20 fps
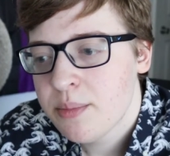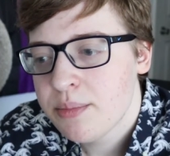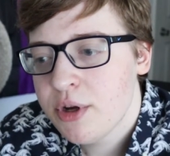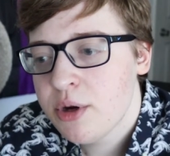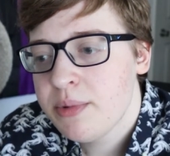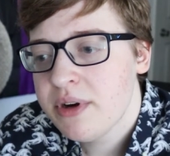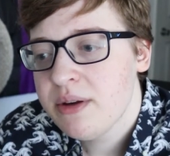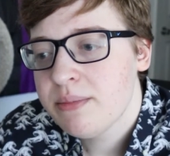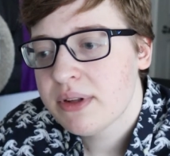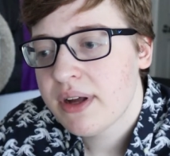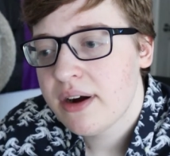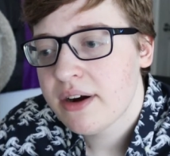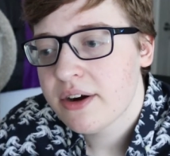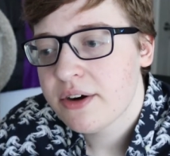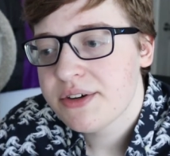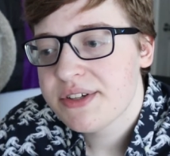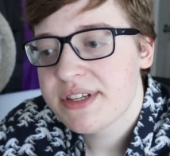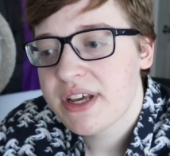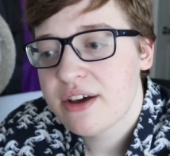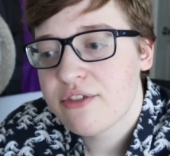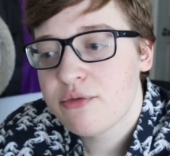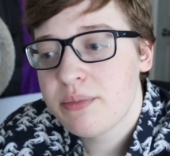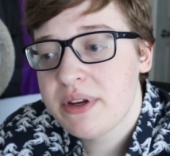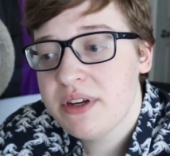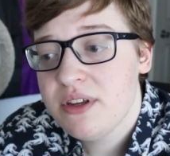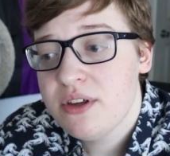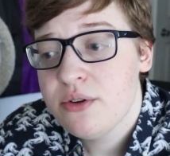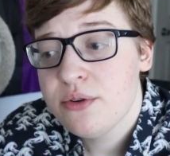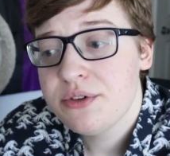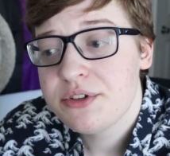Puberty blockers have
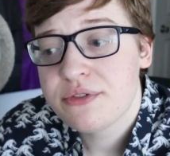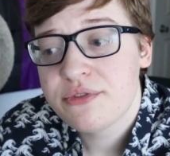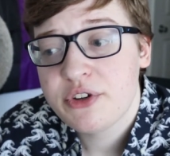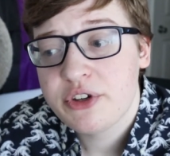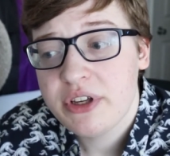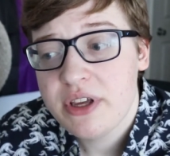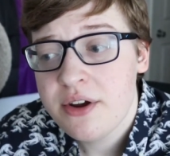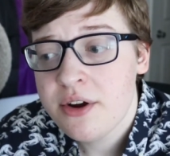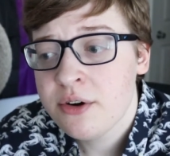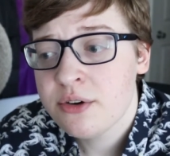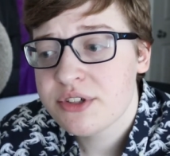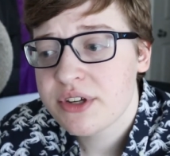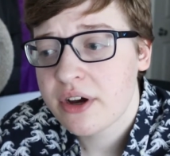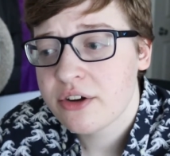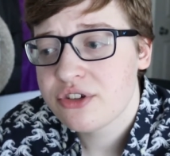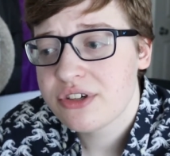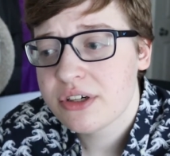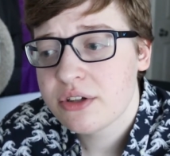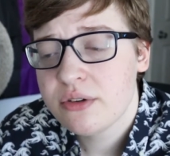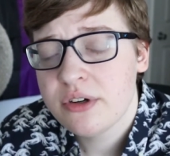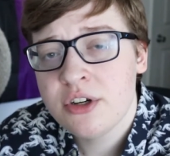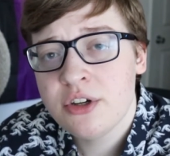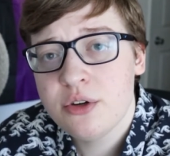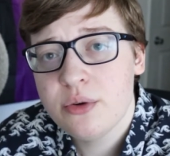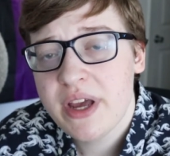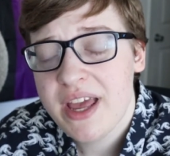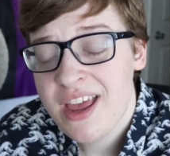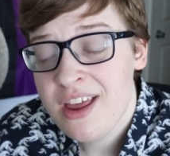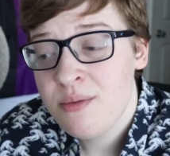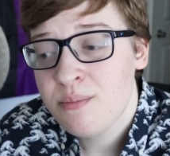been used for years on children who
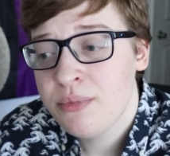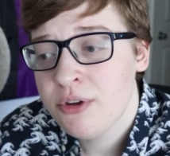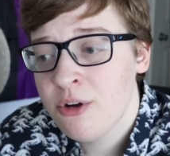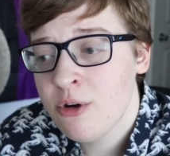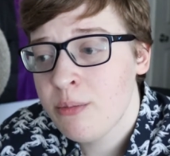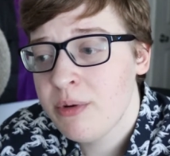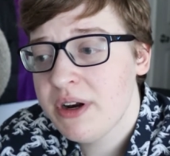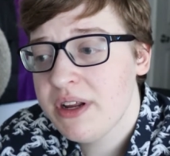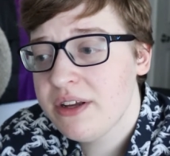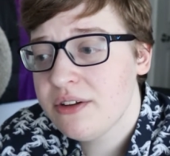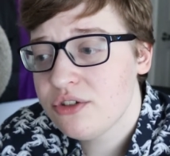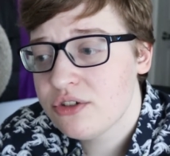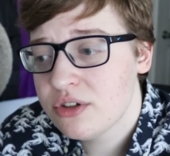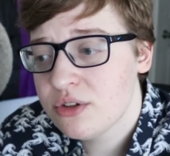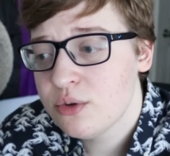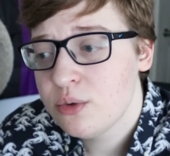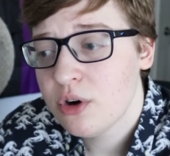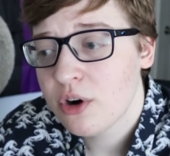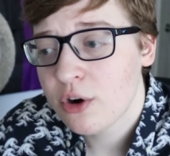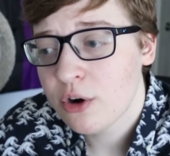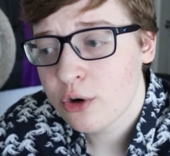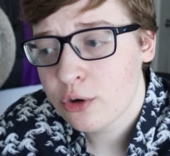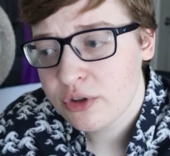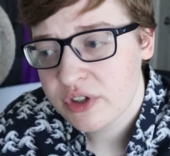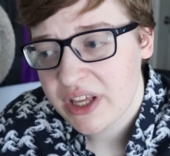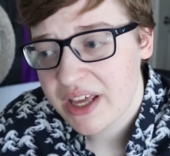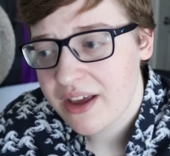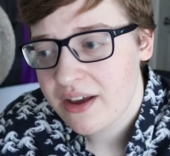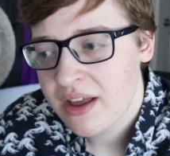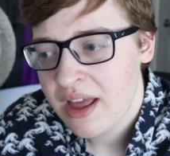hit puberty too
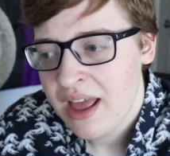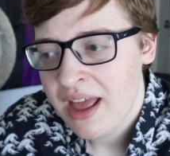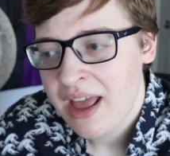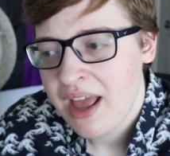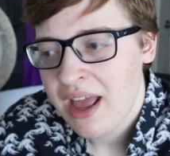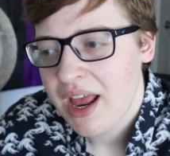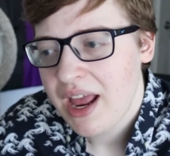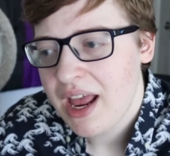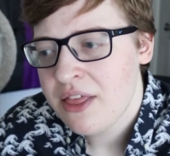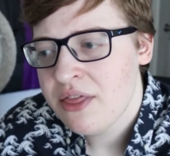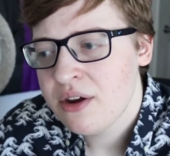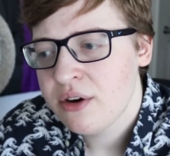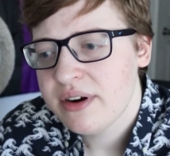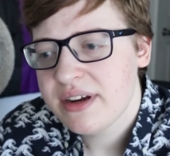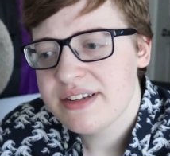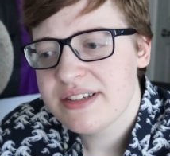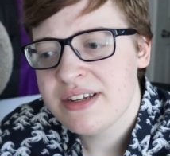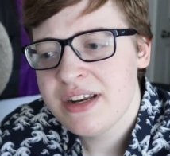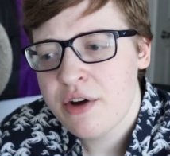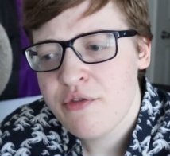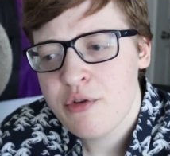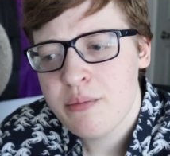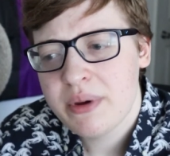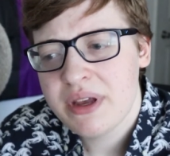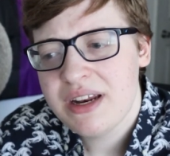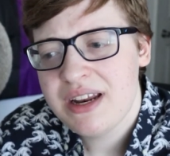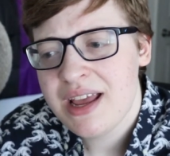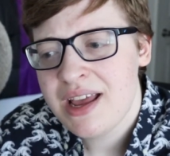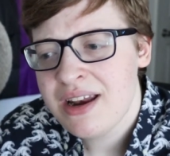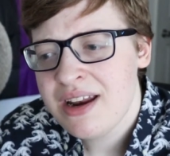early, and there has never
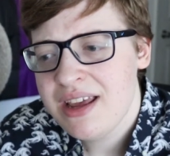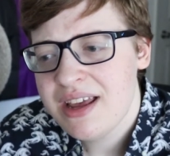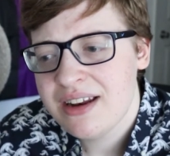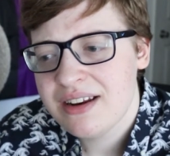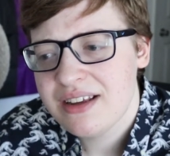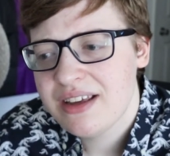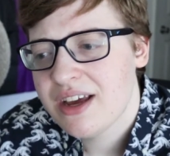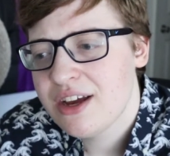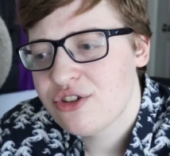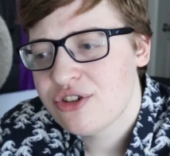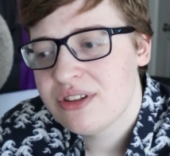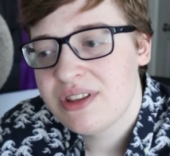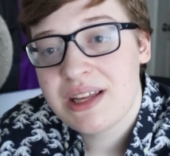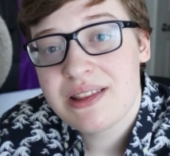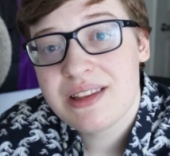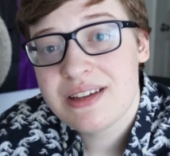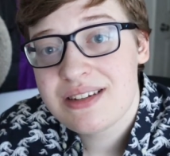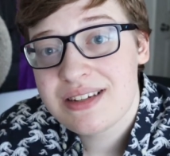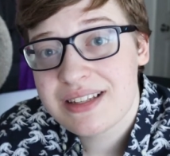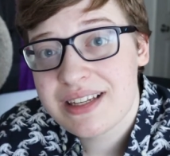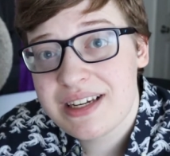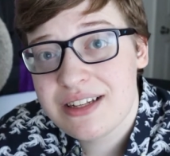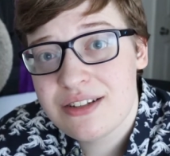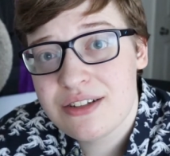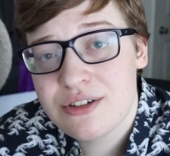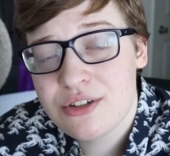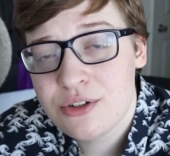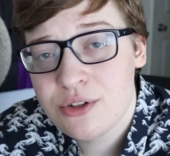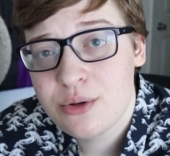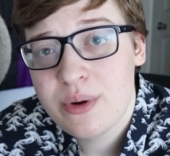been any indication that this
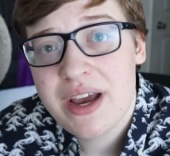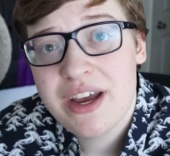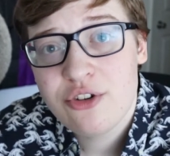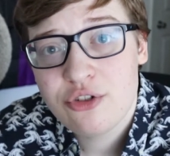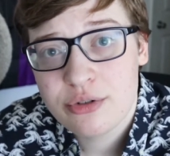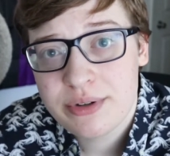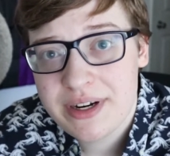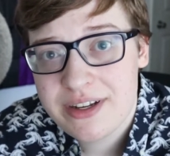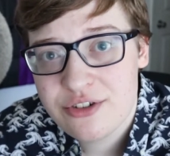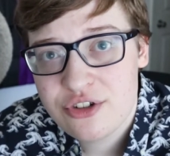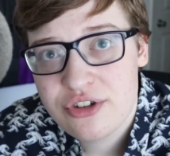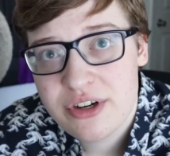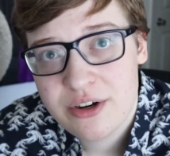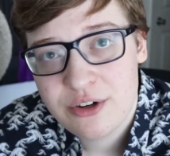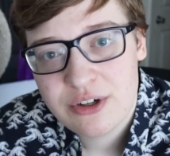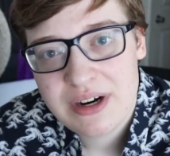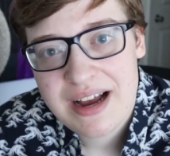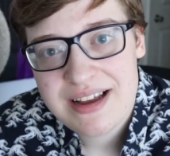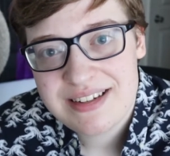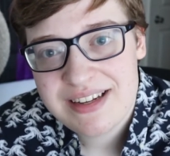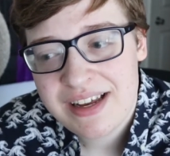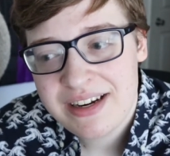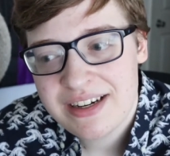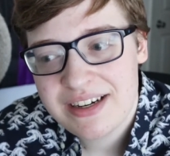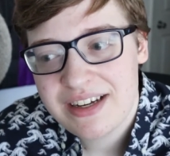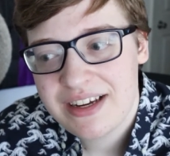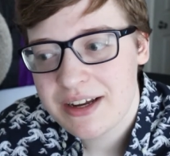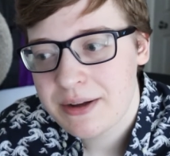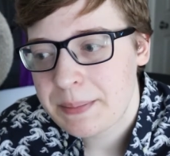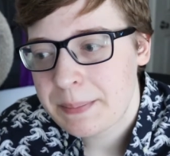leads to a transgender
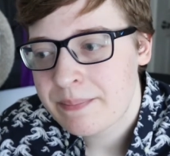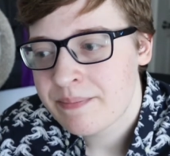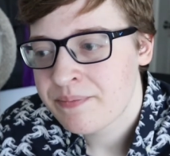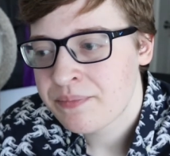identity.